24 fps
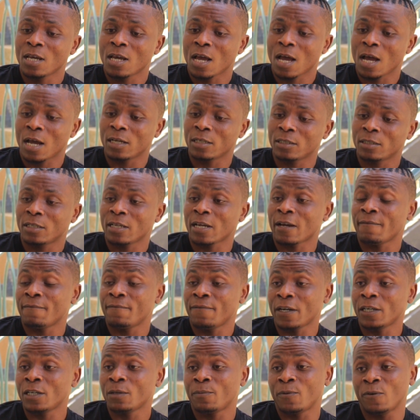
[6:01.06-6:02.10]
and they are
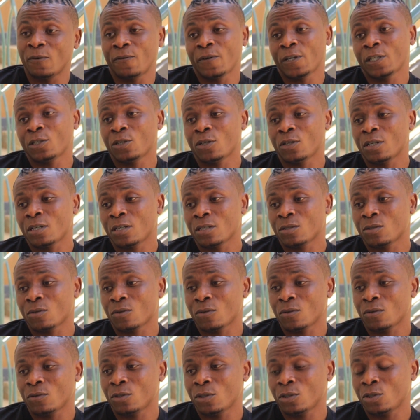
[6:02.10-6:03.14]
very professional.
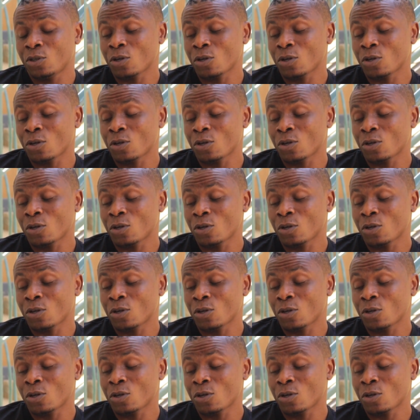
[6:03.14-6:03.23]
So the